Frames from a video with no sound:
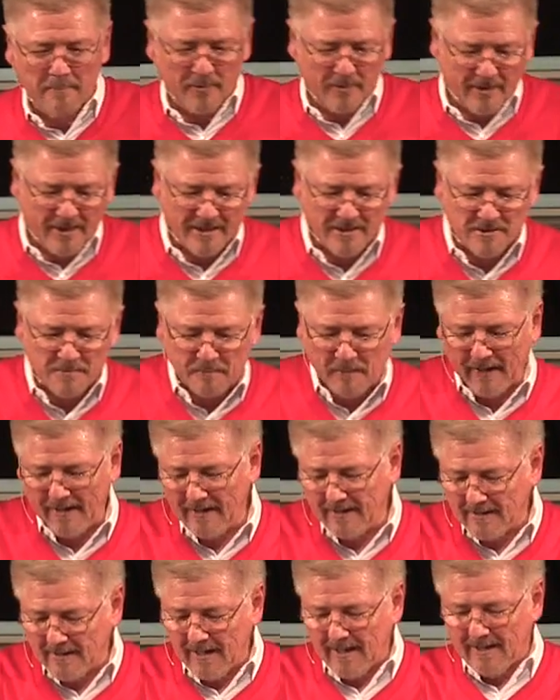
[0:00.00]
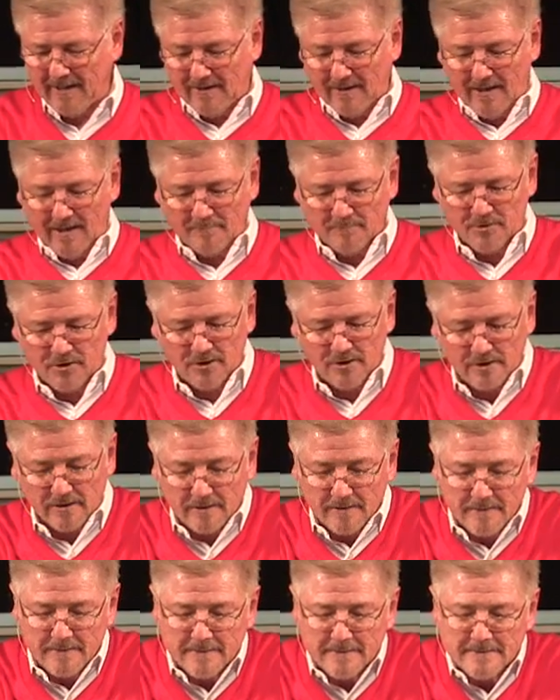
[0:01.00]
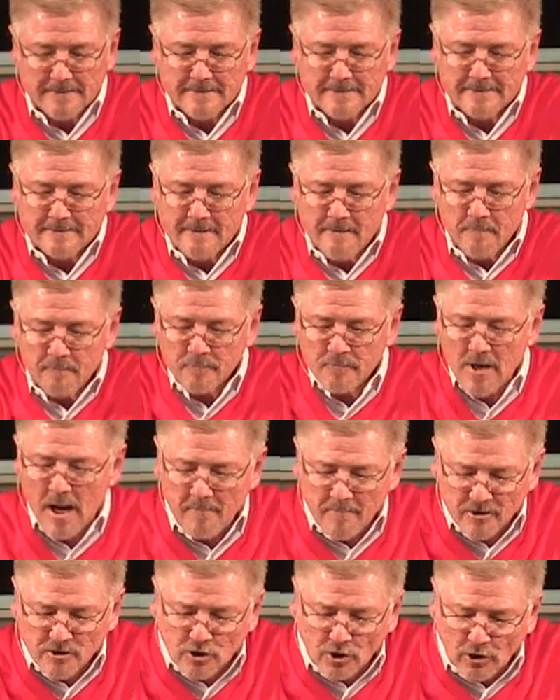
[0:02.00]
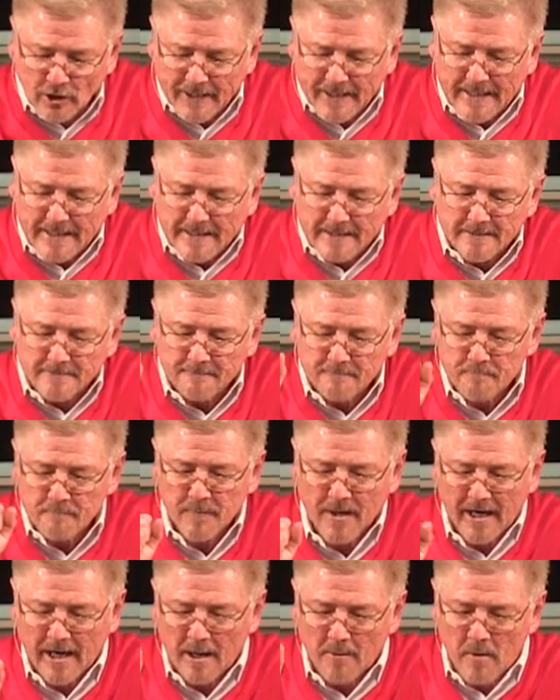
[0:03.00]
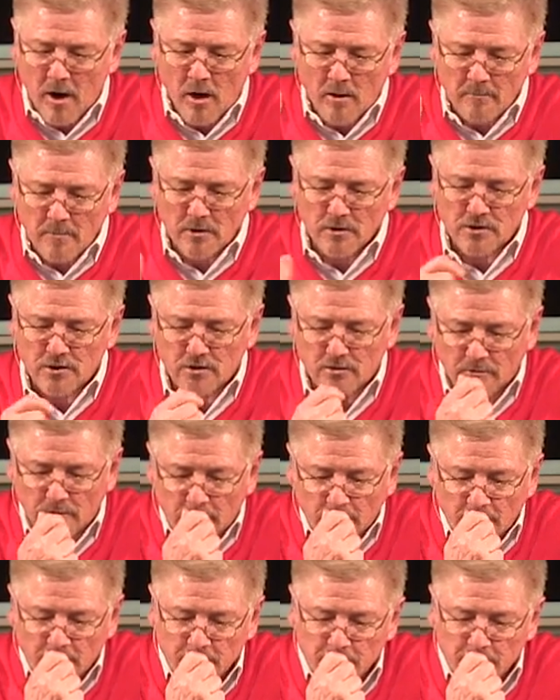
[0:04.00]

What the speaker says: gets paid later, I'm sure. Number 3, and I'm almost through.